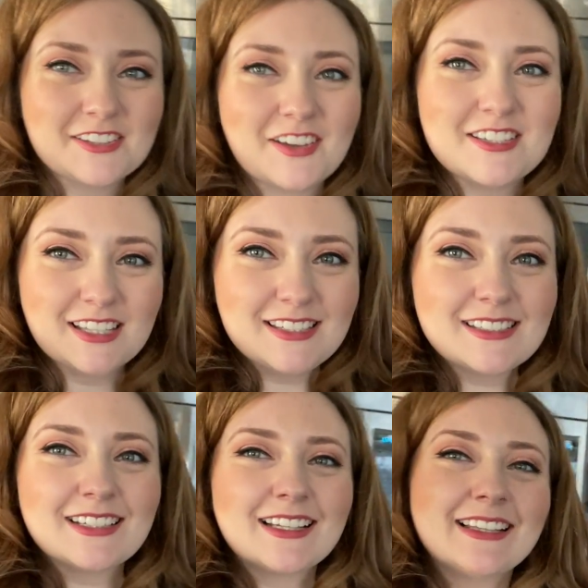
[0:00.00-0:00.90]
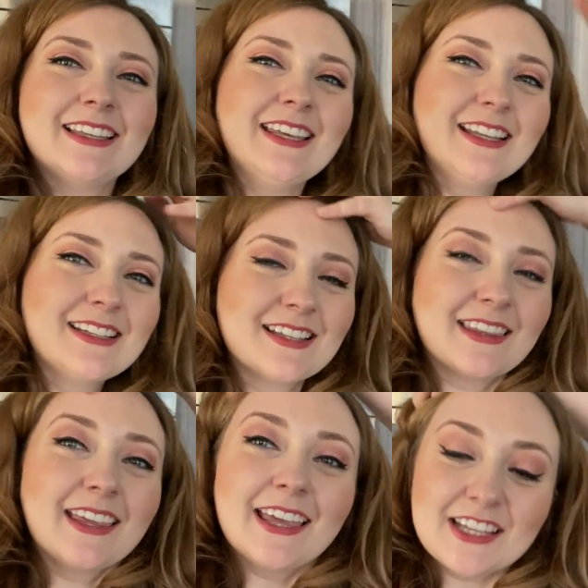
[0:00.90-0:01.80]
so I just cleaned
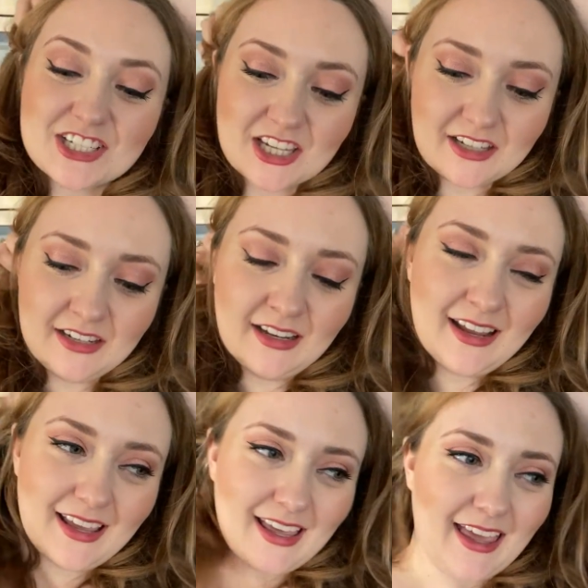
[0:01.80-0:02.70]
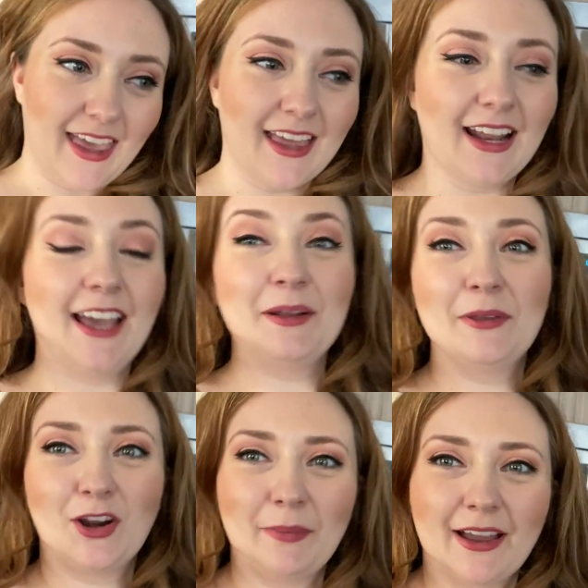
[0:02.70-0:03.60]
the kitchen and I had a
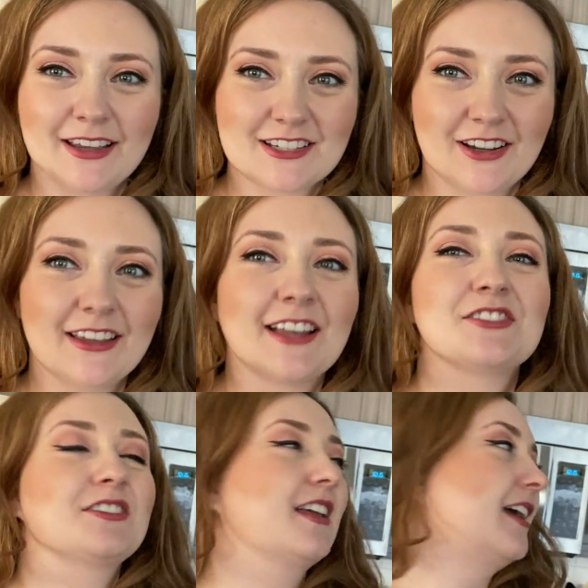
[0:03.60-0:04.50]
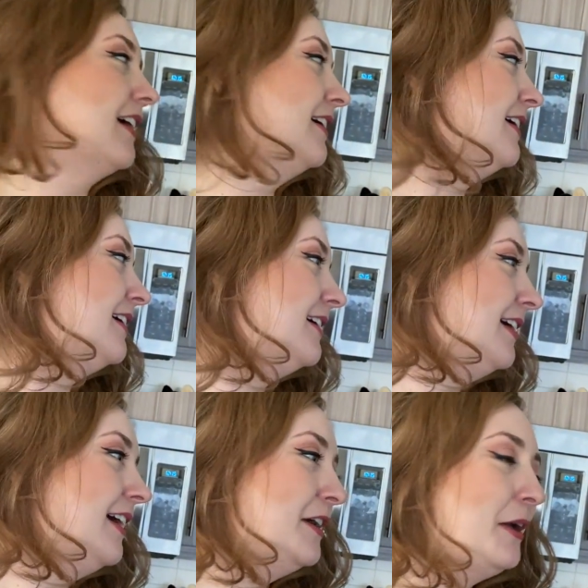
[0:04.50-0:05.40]
PR package I got yesterday,
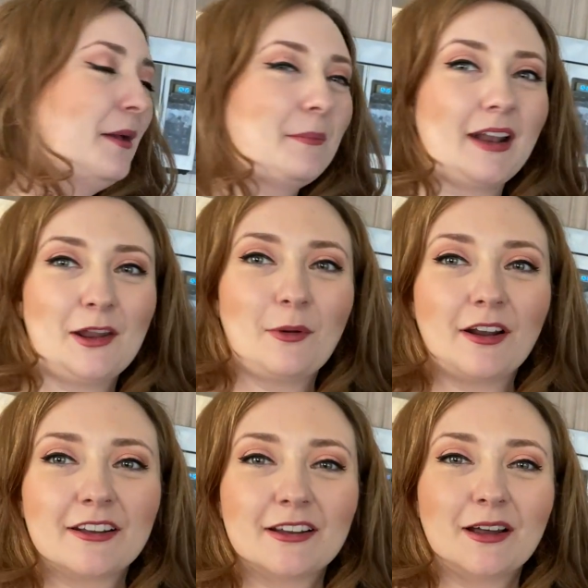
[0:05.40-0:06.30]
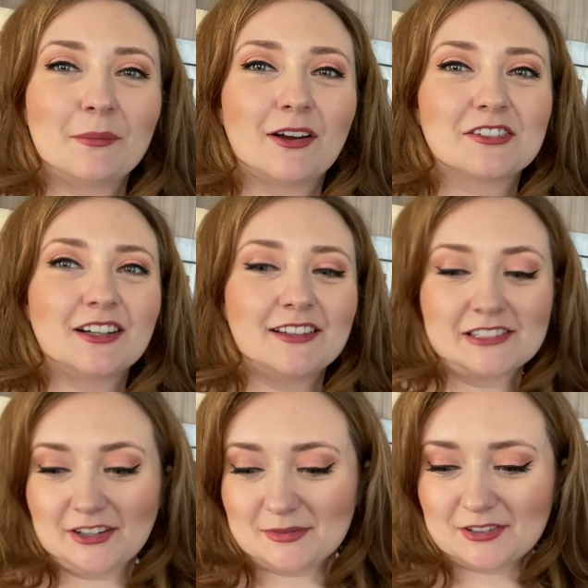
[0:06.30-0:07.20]
but I had wanted to unbox it on
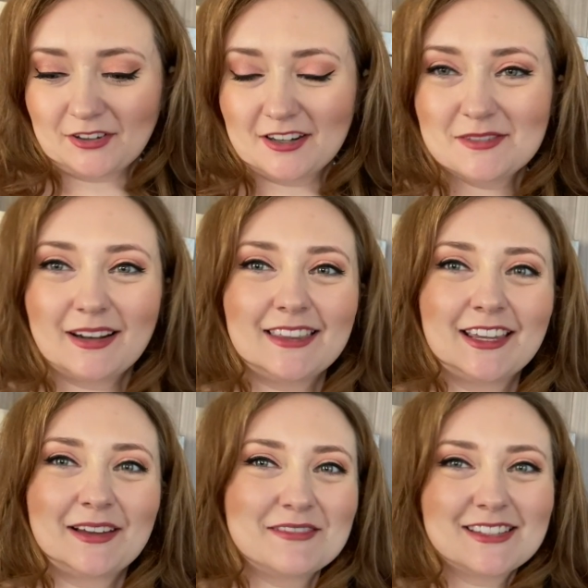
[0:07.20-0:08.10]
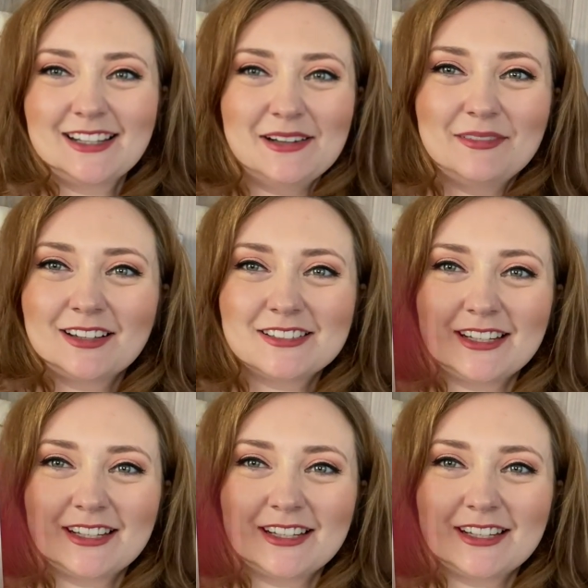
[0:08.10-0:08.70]
Instagram stories, so I think I'm just gonna unbox it